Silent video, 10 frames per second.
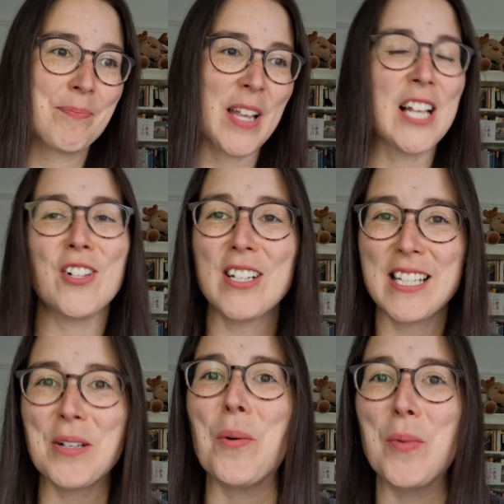as long as they
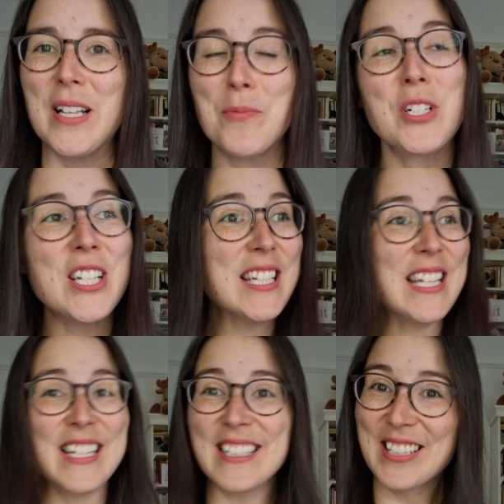don't win, which they
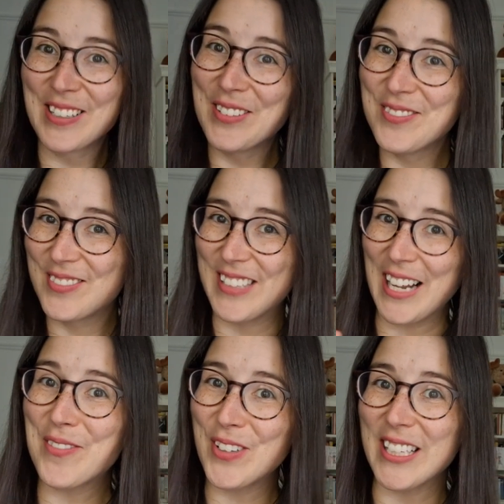didn't,
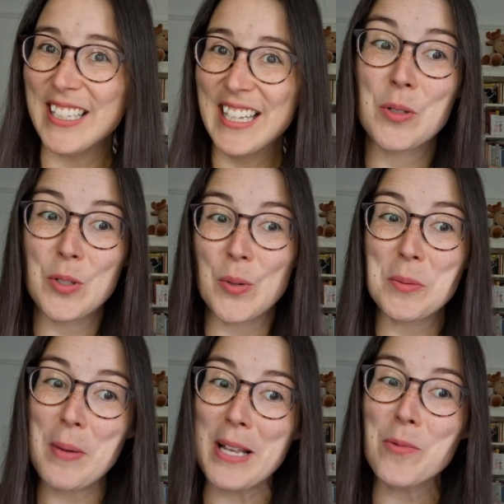thankfully. So
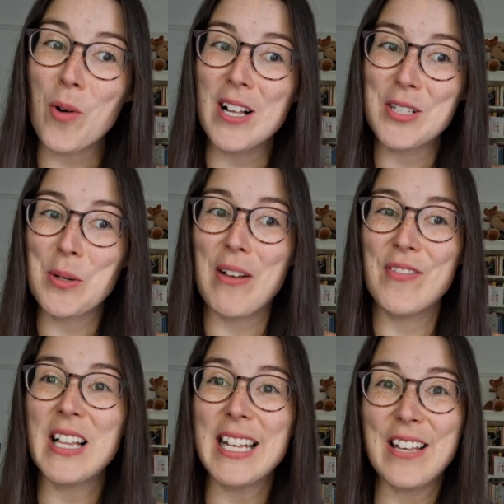Spain won, so I feel
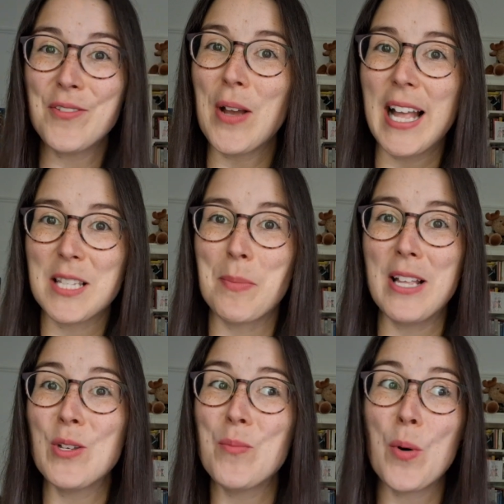like if you had Spain,
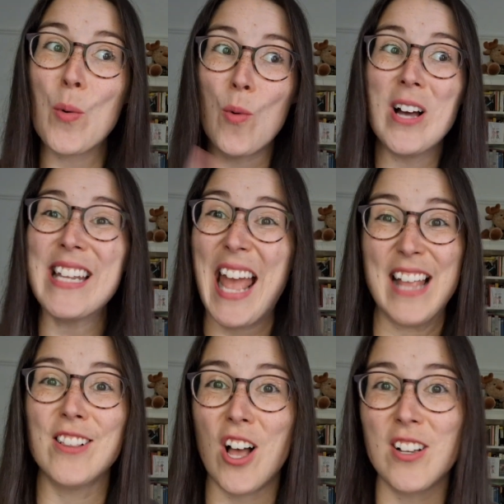you both won
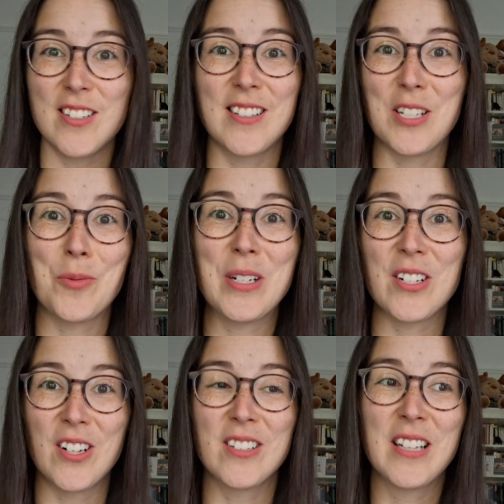and lost at this
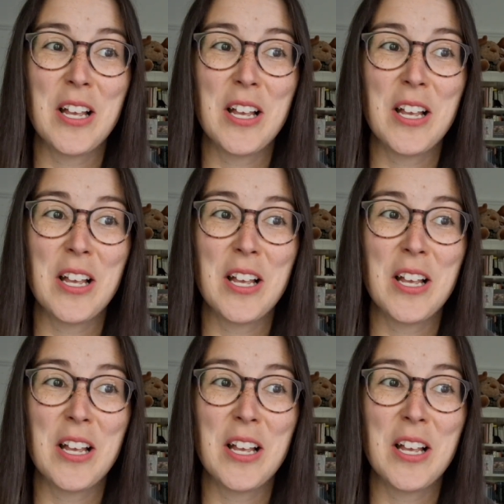readathon.